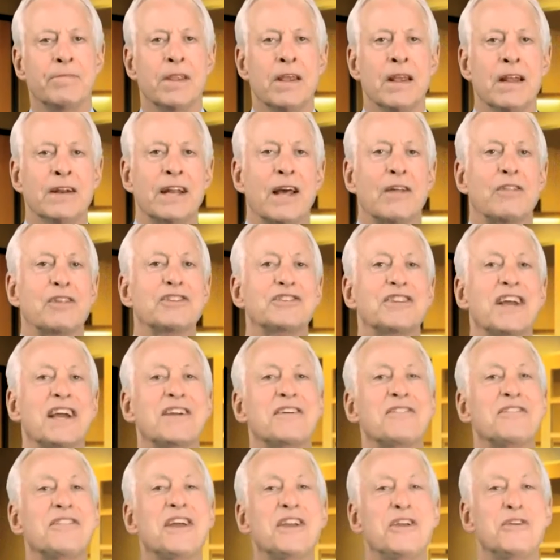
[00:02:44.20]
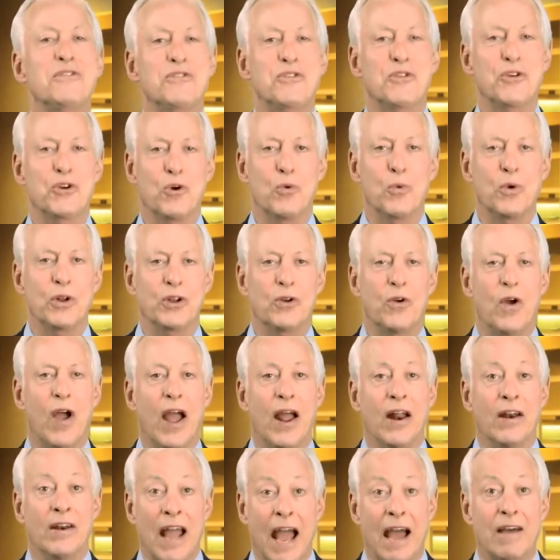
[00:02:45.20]
Now, the second thing you do when you
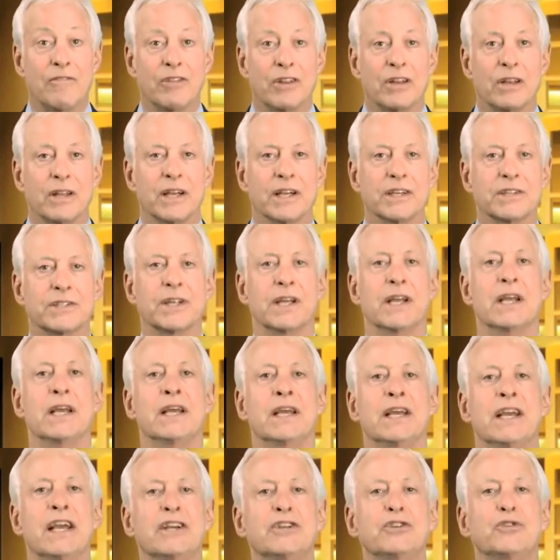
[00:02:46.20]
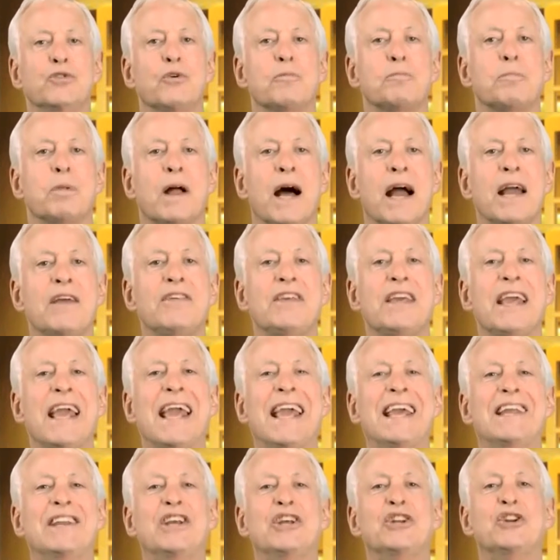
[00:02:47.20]
have the list is you apply the
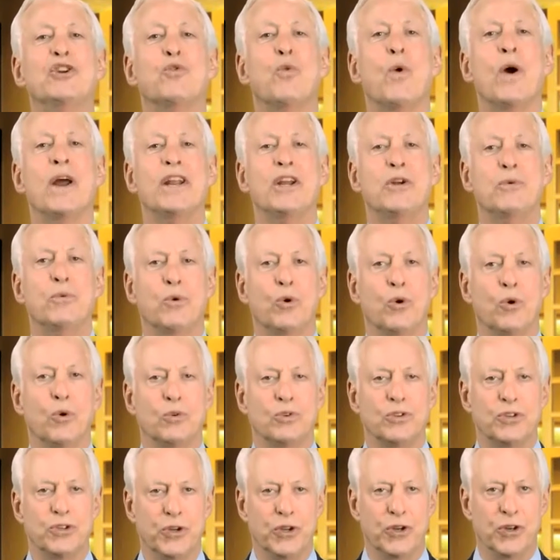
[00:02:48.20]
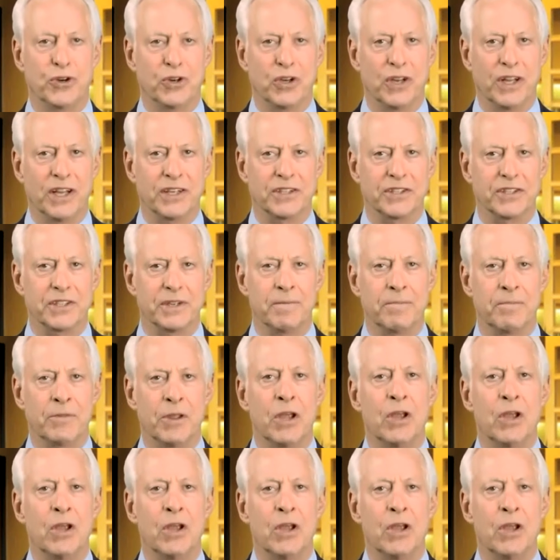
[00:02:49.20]
80-20 rule to your list.